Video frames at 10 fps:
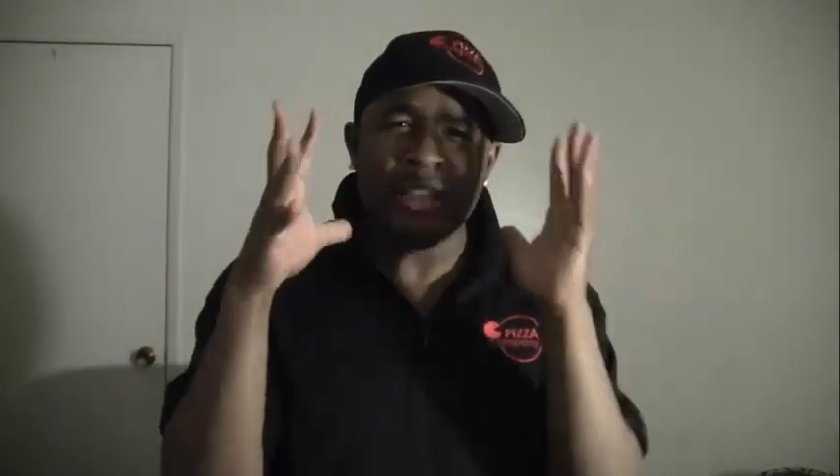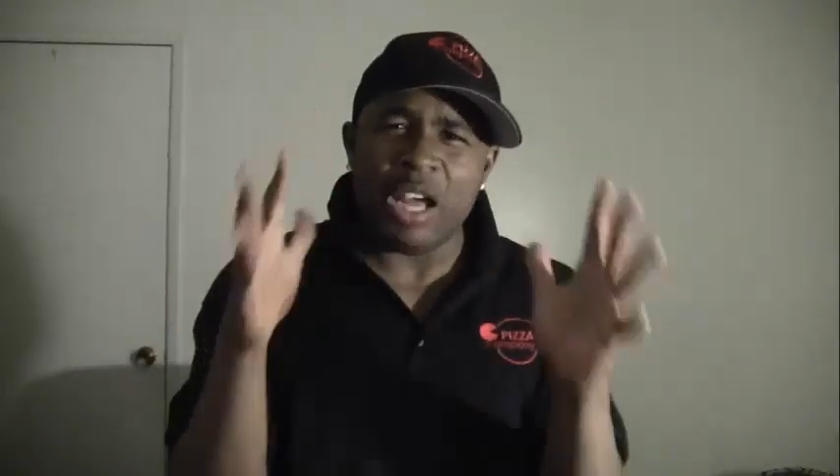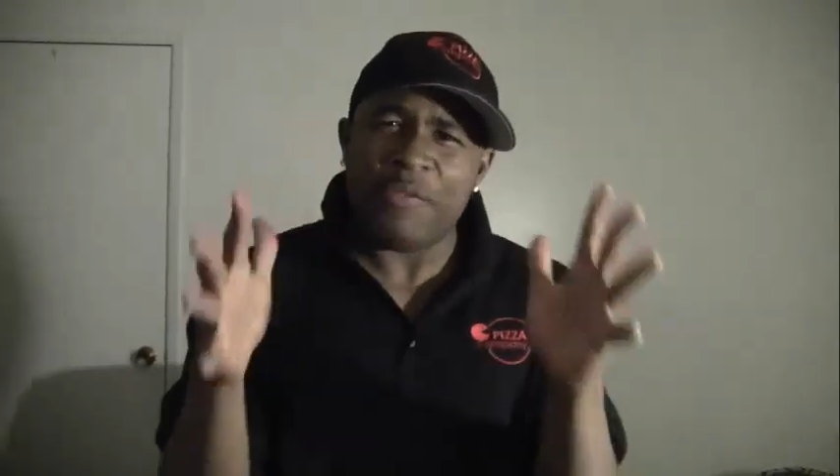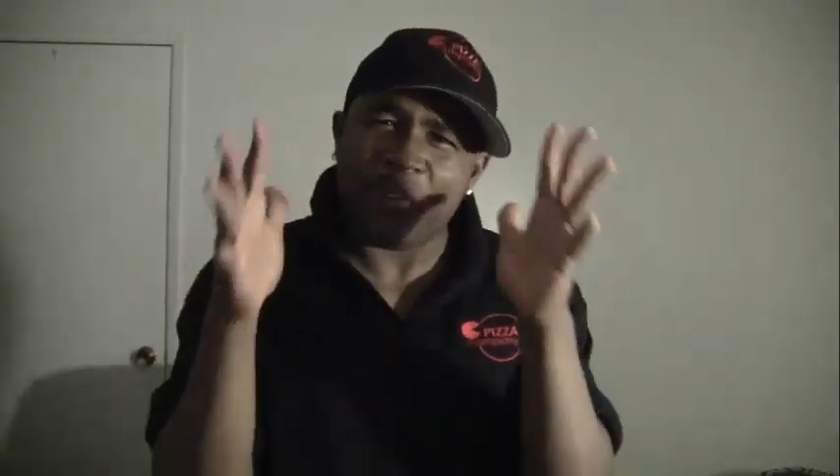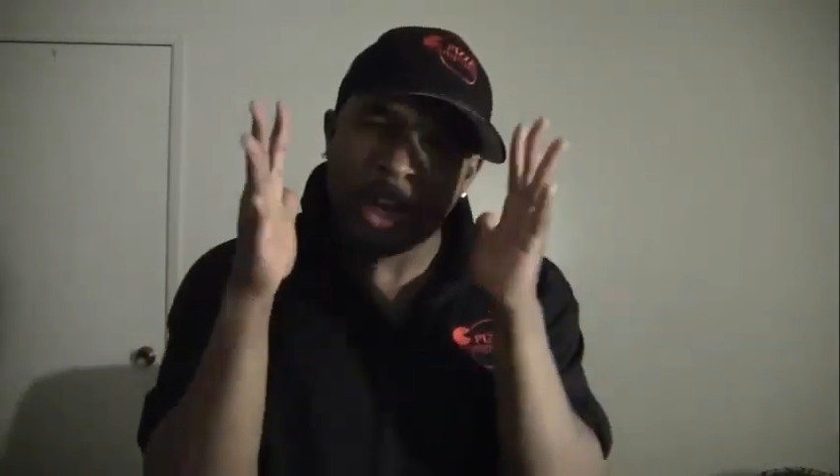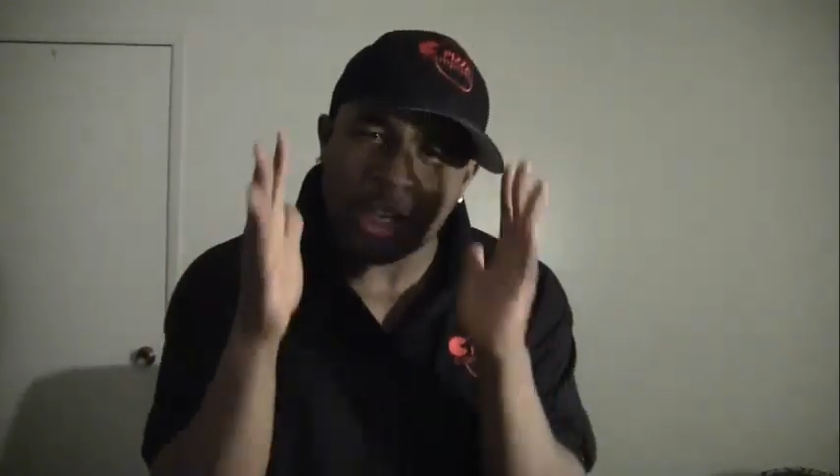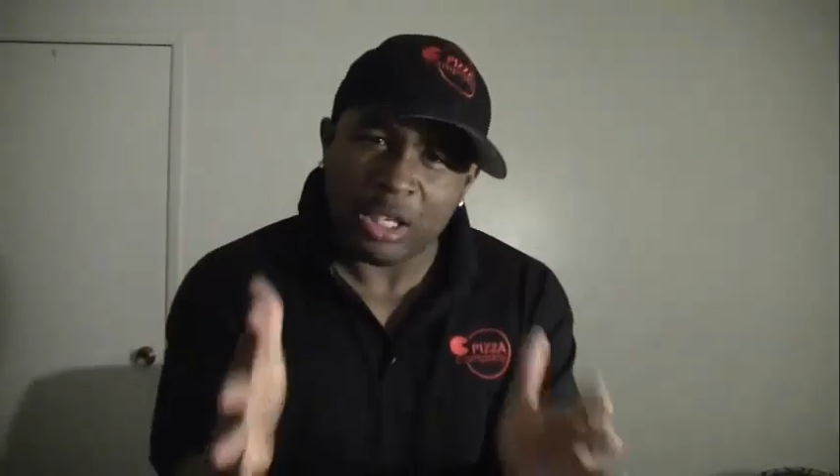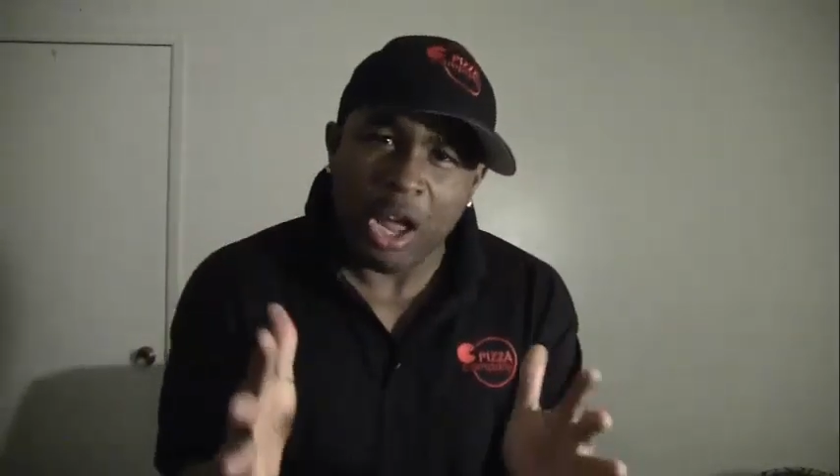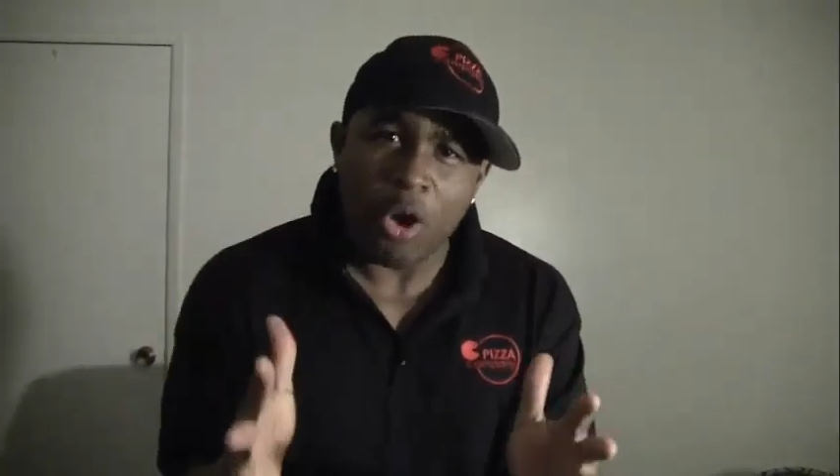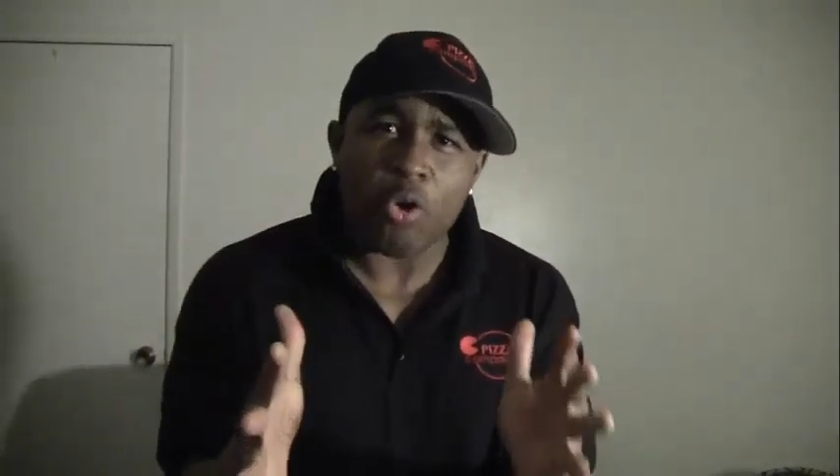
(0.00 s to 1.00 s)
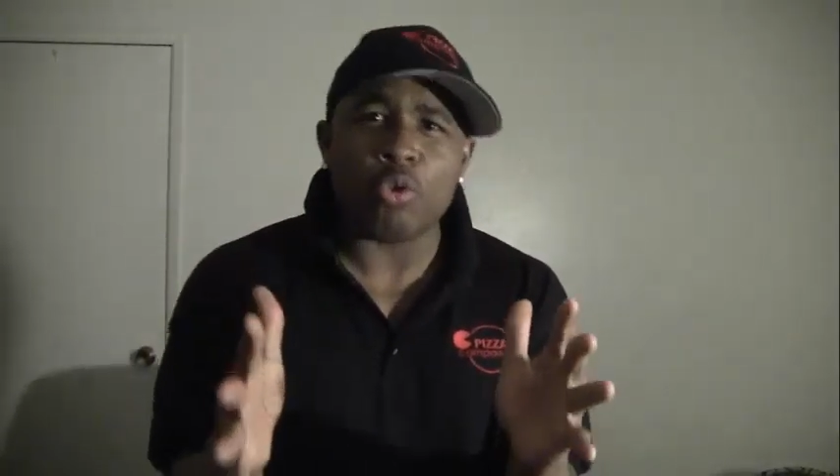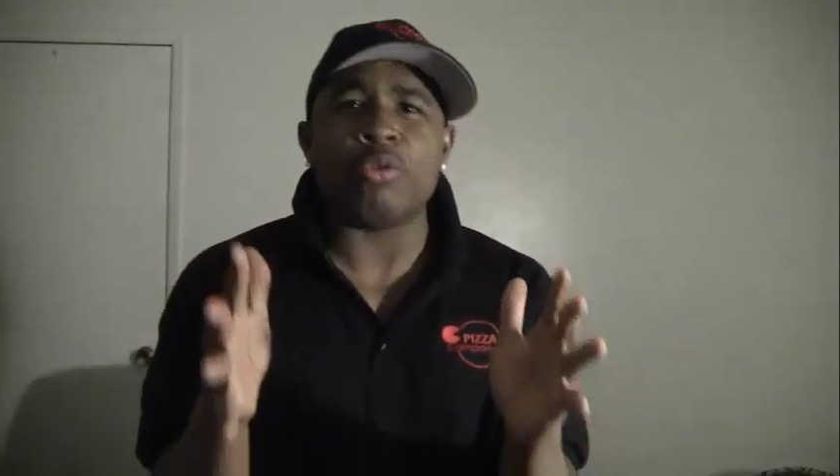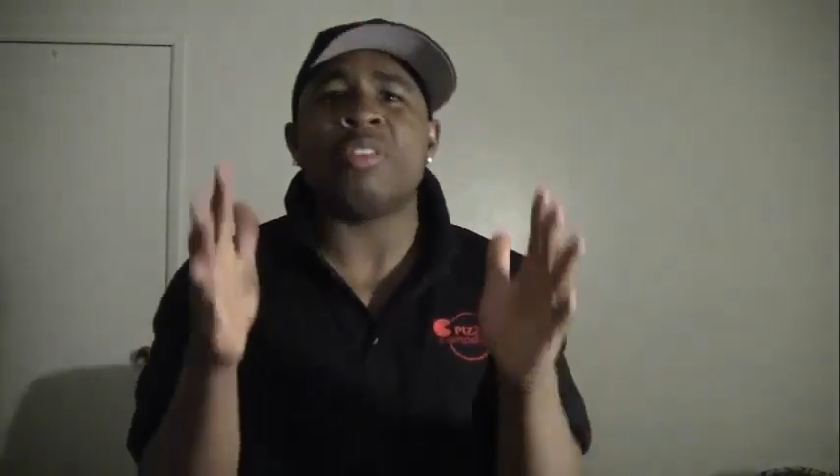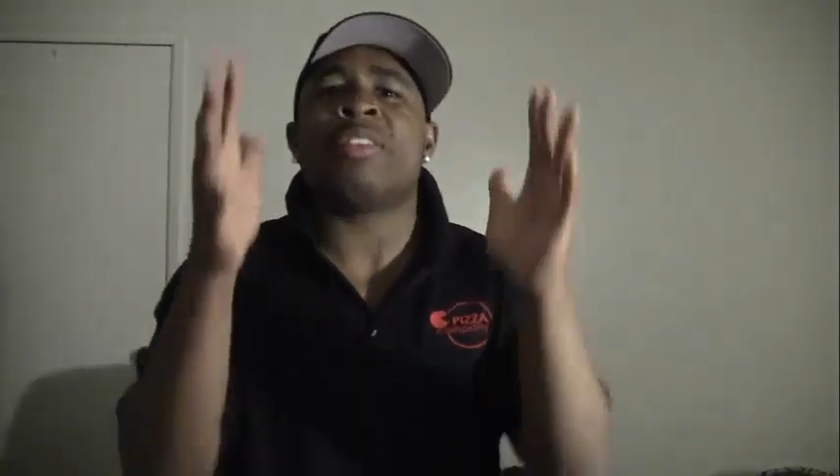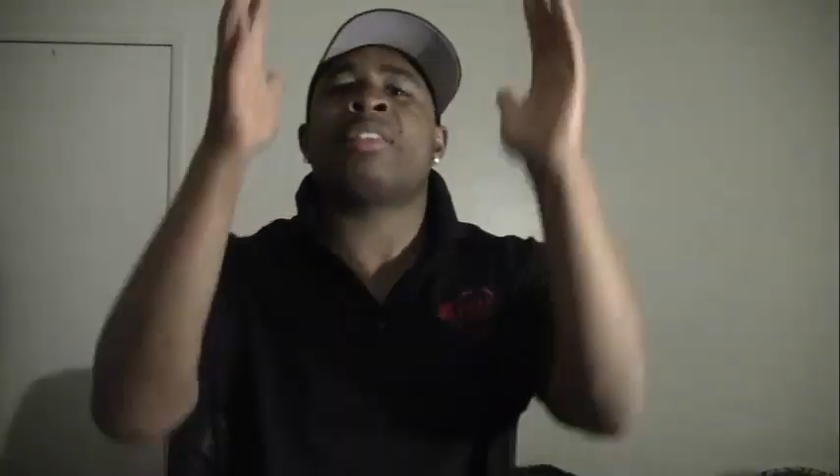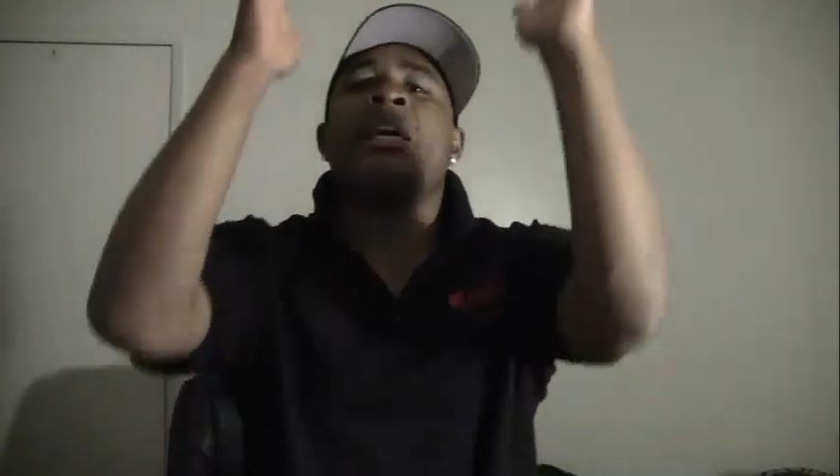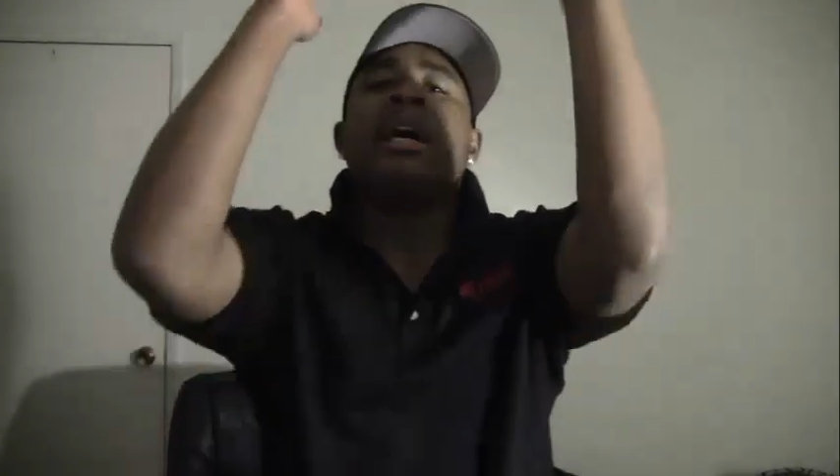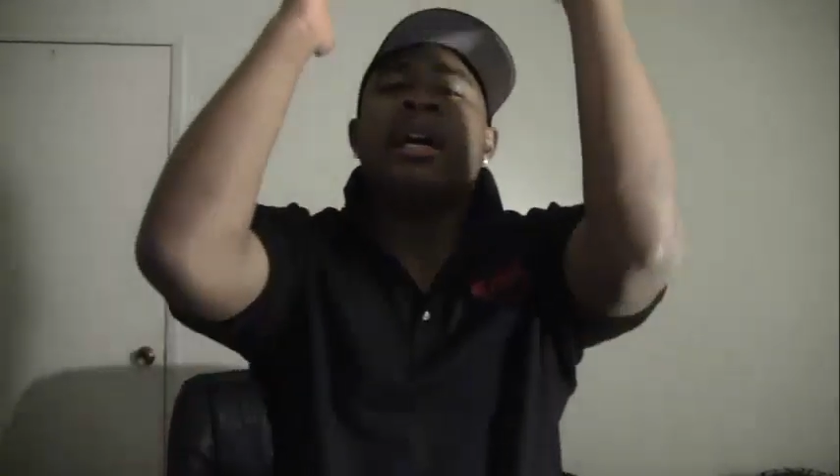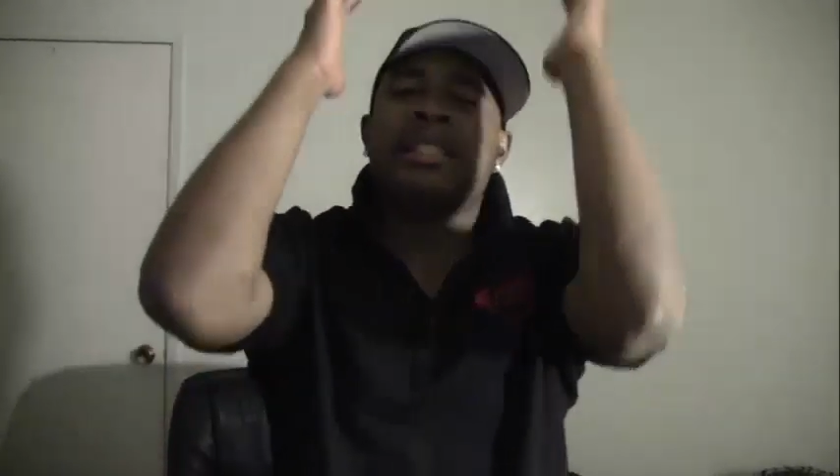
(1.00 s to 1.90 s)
enough clothes